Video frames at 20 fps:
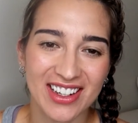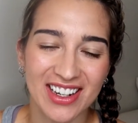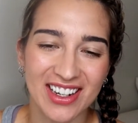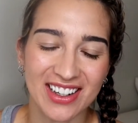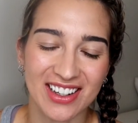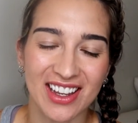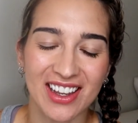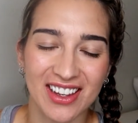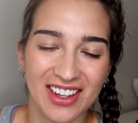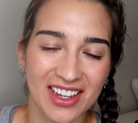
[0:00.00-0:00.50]

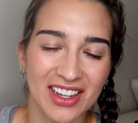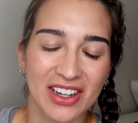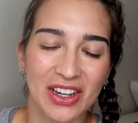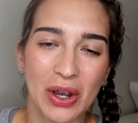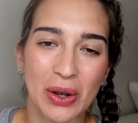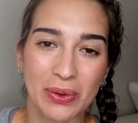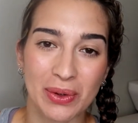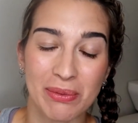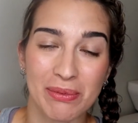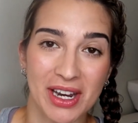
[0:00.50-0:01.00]
it can
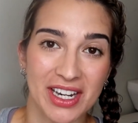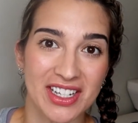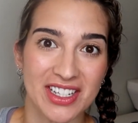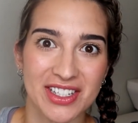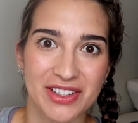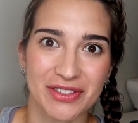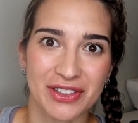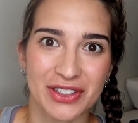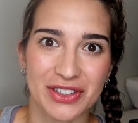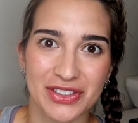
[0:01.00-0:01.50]
go in many
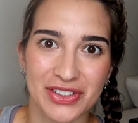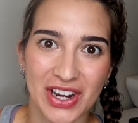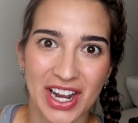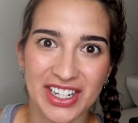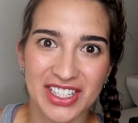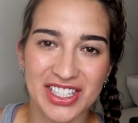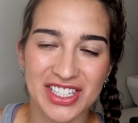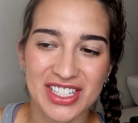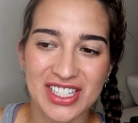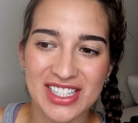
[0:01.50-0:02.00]
different
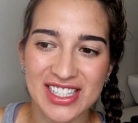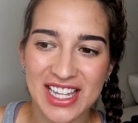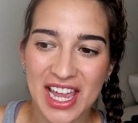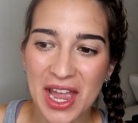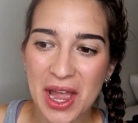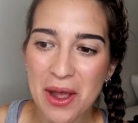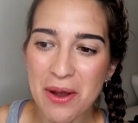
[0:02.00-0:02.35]
directions,